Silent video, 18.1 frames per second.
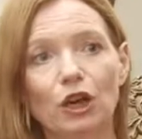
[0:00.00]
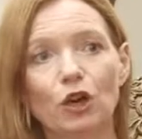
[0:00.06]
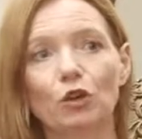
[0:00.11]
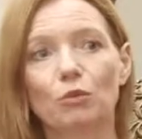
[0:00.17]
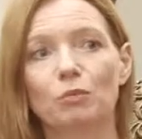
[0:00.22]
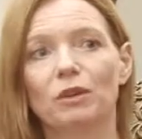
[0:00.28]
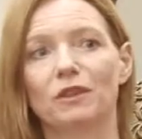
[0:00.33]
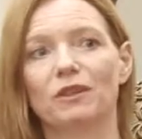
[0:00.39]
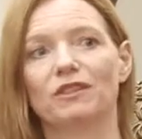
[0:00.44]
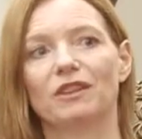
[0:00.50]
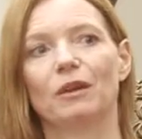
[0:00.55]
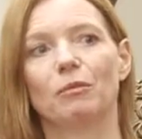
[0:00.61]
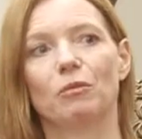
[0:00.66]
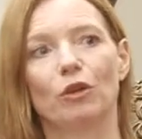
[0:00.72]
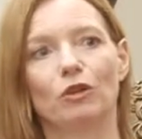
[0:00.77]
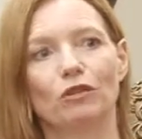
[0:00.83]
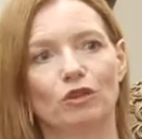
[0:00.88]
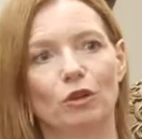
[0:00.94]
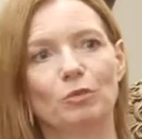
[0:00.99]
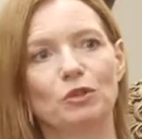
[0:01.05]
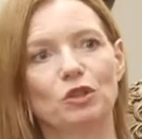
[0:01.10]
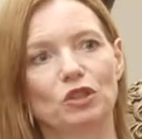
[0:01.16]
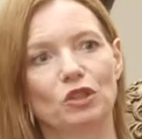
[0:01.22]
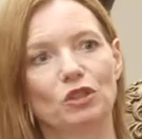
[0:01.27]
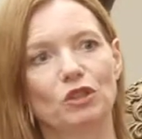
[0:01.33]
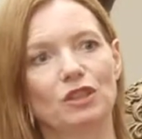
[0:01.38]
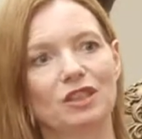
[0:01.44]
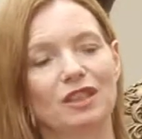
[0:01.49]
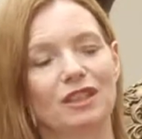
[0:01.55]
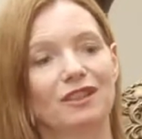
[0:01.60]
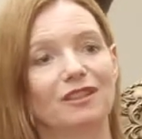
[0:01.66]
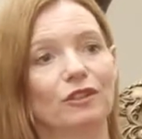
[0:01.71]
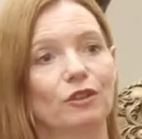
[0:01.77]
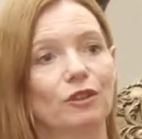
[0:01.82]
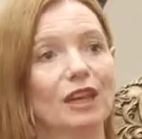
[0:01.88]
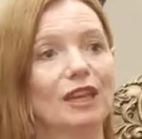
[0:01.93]
opens up those opportunities
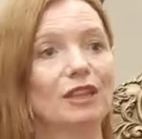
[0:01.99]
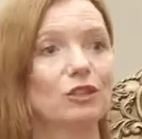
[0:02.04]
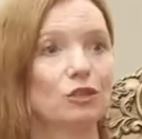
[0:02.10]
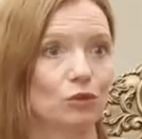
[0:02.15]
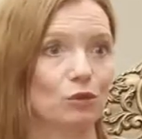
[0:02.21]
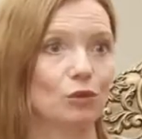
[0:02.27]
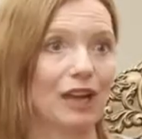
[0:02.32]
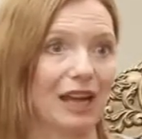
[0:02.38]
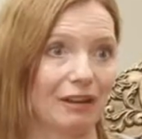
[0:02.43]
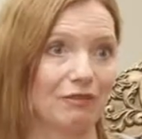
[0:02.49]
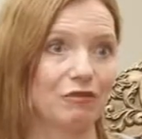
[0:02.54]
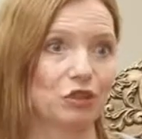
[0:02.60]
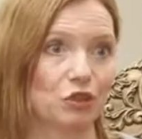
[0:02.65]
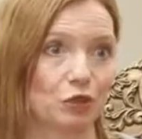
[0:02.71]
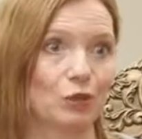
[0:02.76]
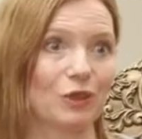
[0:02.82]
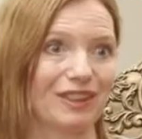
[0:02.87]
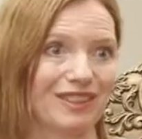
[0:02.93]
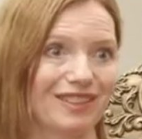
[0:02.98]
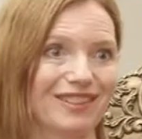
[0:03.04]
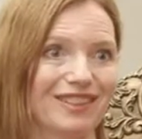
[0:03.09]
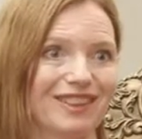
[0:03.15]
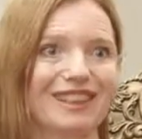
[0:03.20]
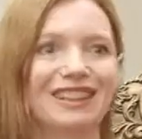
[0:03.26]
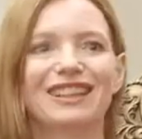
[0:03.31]
so they do have choice,